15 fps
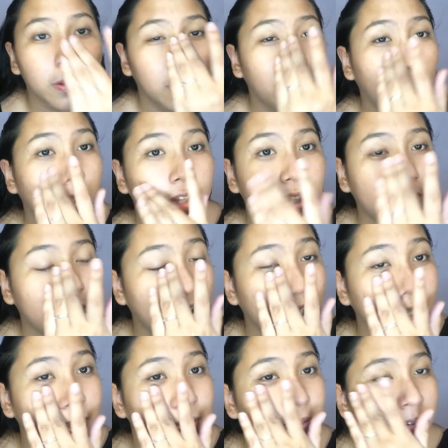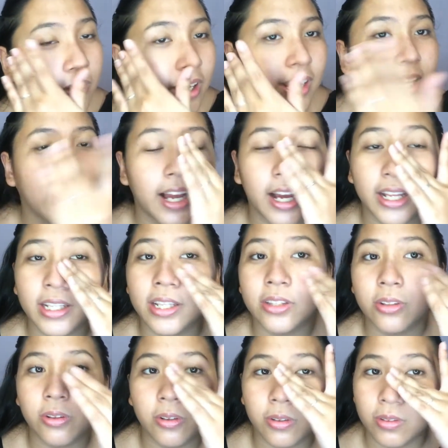konti lang yung kailangan
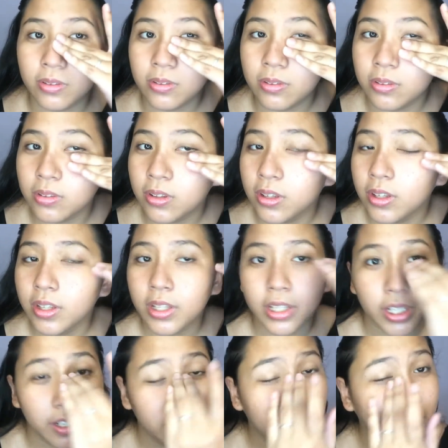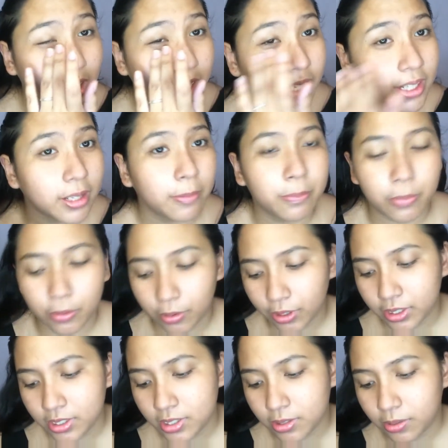nito to fill in a pore.
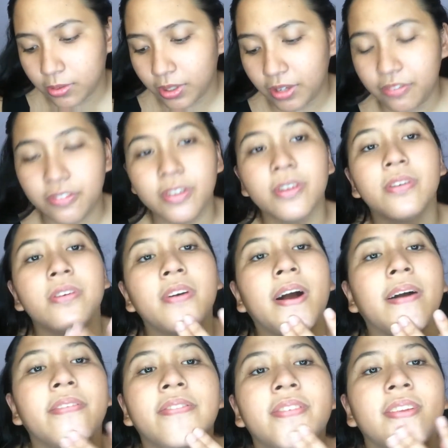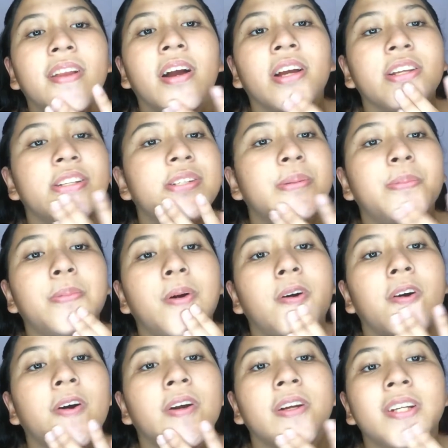So, if you have large
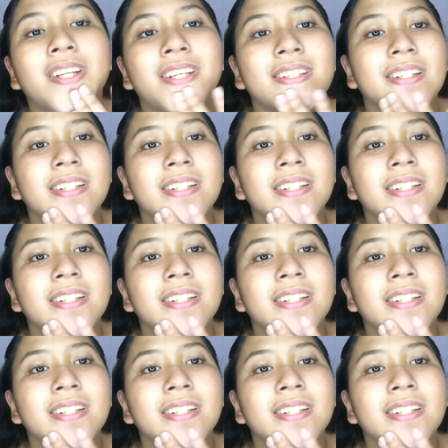pores,